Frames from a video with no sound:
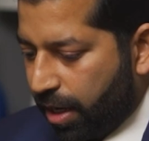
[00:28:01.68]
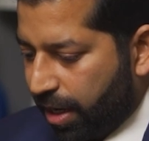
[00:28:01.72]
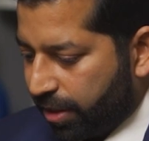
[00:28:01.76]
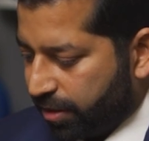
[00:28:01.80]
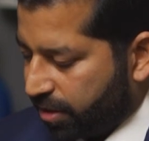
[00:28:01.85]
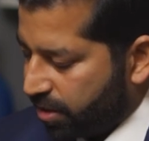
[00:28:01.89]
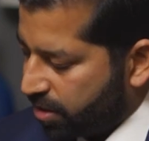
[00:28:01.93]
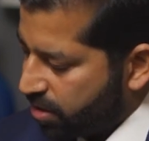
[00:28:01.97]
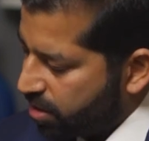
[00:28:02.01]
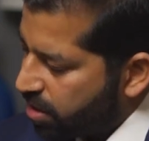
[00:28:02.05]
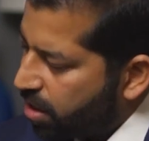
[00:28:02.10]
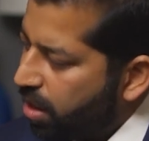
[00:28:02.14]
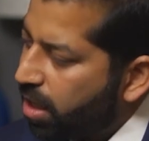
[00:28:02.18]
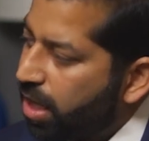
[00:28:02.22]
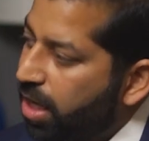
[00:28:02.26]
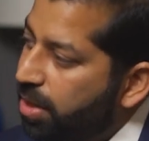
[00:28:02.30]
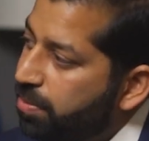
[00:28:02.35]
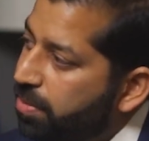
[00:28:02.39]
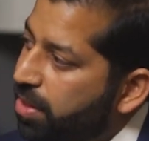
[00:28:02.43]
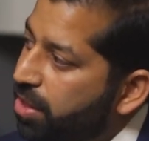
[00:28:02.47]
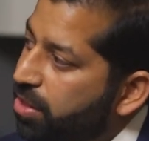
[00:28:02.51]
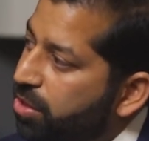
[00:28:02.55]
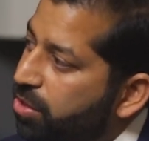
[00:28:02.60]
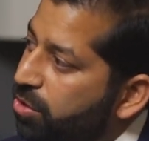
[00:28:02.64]
at the
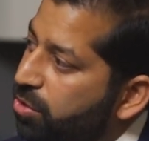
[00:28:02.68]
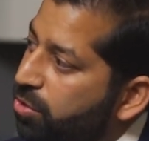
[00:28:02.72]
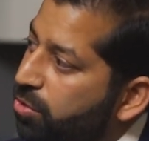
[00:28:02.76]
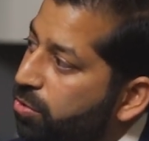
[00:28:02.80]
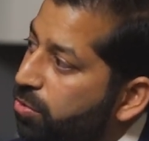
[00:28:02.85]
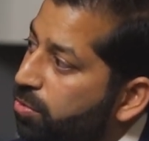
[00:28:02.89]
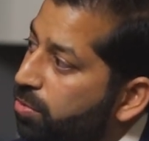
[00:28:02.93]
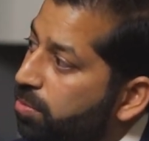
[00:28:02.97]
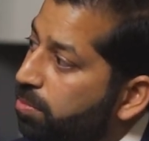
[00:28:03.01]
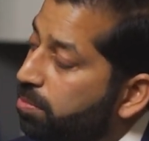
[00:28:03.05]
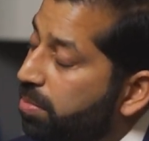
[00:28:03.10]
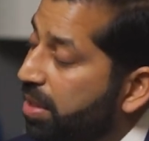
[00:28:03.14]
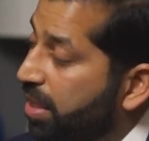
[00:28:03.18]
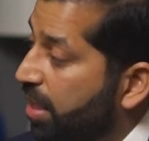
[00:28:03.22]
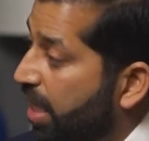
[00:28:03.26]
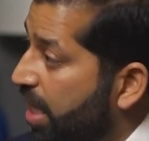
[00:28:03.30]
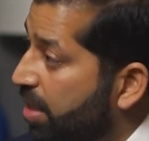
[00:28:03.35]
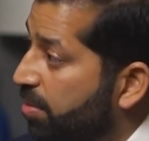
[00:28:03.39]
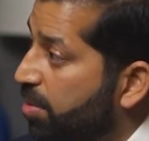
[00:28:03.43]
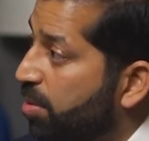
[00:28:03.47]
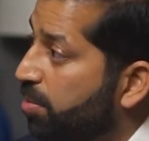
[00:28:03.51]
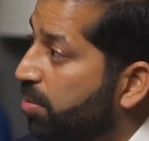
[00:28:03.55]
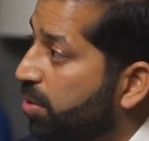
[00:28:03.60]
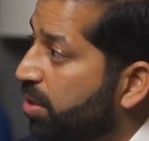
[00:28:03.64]
time that you
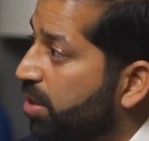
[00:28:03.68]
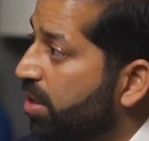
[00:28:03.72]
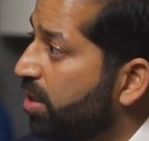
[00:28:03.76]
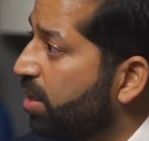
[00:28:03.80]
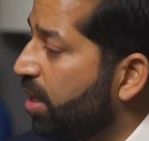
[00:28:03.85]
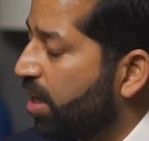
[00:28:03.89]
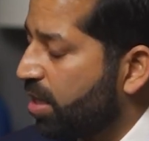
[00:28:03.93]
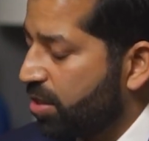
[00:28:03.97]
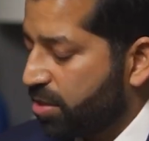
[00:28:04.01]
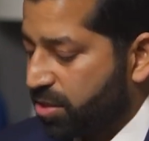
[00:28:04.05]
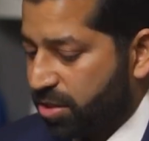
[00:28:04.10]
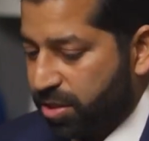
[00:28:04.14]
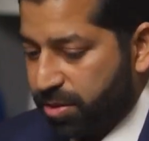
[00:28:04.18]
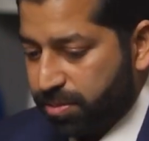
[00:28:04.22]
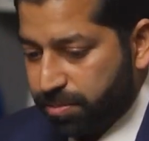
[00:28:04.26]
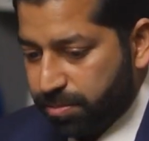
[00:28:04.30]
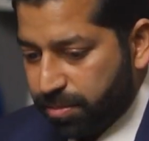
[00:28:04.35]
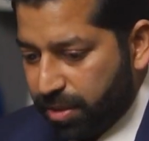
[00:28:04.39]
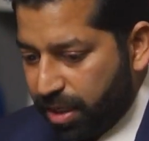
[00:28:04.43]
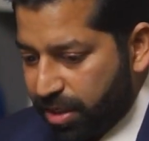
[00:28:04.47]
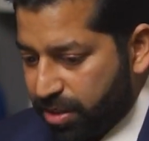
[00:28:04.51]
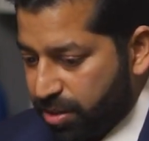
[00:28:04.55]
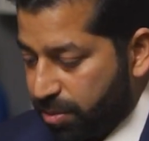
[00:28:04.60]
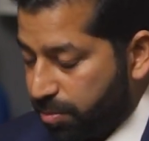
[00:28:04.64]
became a bully, as a
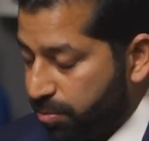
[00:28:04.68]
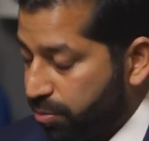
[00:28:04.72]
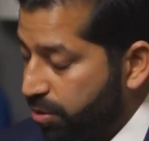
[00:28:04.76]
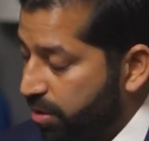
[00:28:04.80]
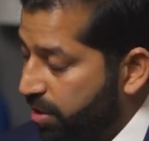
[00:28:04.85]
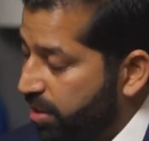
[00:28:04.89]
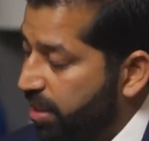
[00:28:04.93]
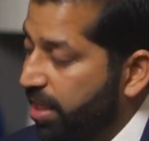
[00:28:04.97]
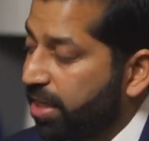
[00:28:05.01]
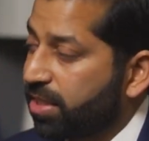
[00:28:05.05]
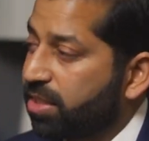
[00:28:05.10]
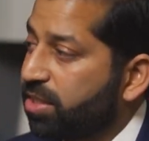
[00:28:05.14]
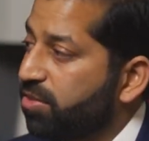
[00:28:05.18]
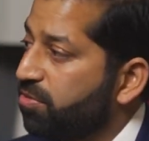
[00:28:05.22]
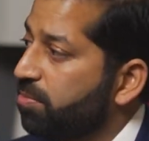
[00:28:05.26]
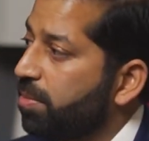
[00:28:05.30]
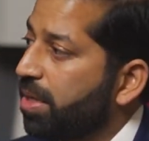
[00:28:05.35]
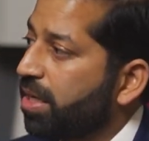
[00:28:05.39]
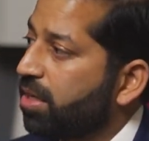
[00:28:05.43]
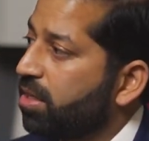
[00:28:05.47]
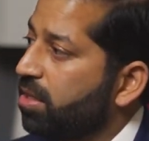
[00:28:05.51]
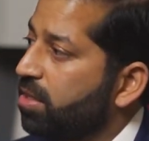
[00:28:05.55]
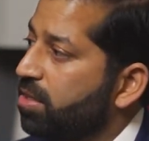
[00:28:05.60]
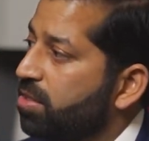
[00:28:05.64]
protective
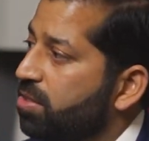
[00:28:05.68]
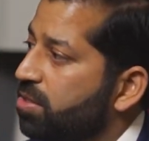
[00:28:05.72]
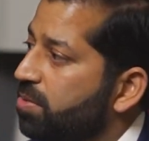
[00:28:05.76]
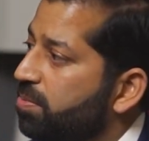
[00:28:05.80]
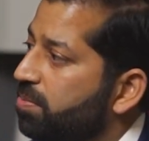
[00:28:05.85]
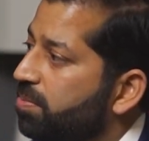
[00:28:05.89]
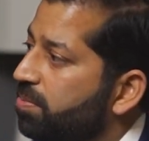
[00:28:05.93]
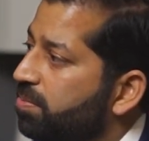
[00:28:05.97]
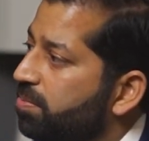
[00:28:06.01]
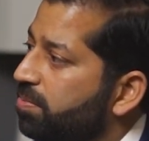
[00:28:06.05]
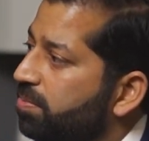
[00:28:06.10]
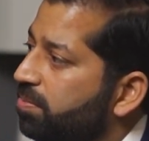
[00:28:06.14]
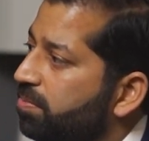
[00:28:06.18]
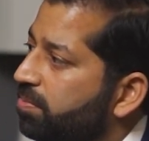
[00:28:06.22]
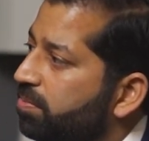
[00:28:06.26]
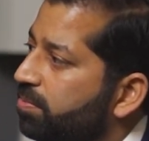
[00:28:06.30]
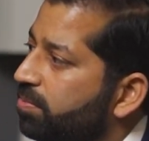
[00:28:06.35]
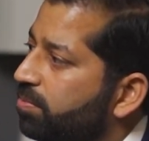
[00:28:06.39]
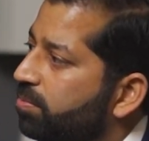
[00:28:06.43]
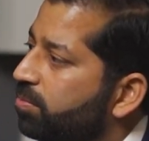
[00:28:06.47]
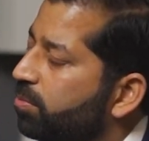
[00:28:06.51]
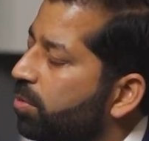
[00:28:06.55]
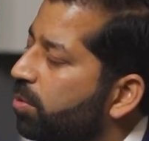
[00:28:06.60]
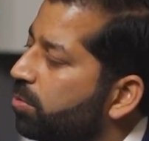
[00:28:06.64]
mechanism,
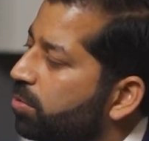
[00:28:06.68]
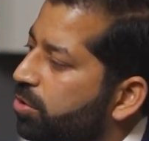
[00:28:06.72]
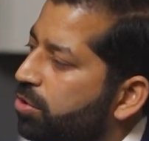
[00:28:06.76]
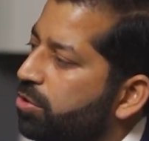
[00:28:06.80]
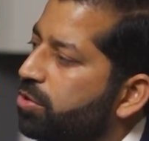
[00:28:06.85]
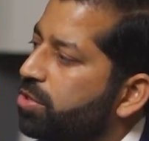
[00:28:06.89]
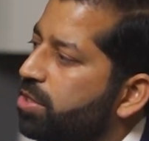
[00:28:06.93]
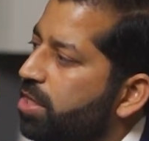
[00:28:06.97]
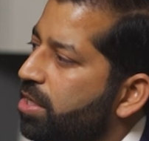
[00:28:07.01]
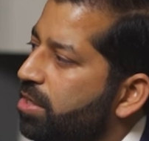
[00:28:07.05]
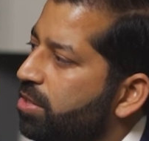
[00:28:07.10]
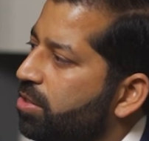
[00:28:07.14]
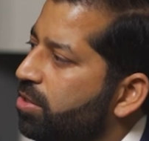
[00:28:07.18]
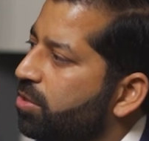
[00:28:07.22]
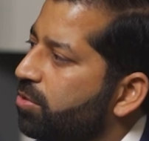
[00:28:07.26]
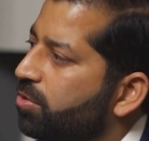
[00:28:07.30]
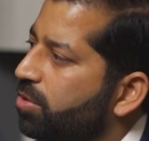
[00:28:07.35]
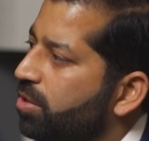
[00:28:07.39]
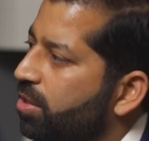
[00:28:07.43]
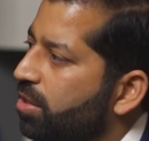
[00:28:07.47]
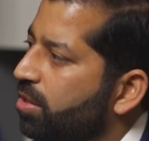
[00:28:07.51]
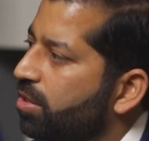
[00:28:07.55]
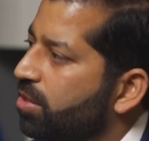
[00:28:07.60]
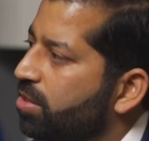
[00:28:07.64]
what would you say to your
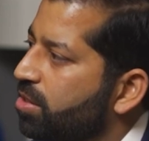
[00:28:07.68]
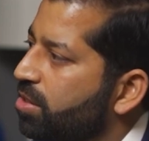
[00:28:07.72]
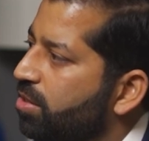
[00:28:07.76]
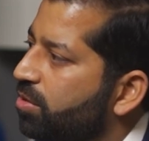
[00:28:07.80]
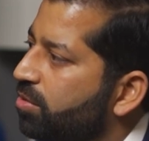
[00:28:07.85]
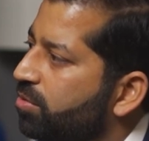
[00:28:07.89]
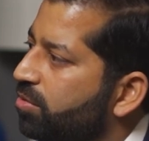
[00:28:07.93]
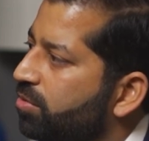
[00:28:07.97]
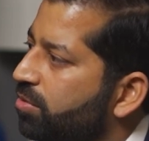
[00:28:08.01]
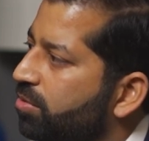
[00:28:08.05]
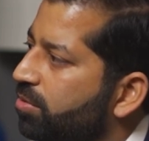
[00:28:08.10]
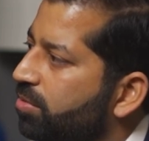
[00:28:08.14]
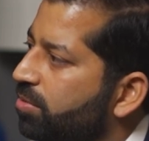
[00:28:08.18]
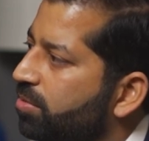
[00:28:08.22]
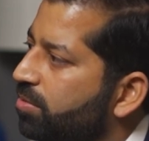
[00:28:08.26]
younger self?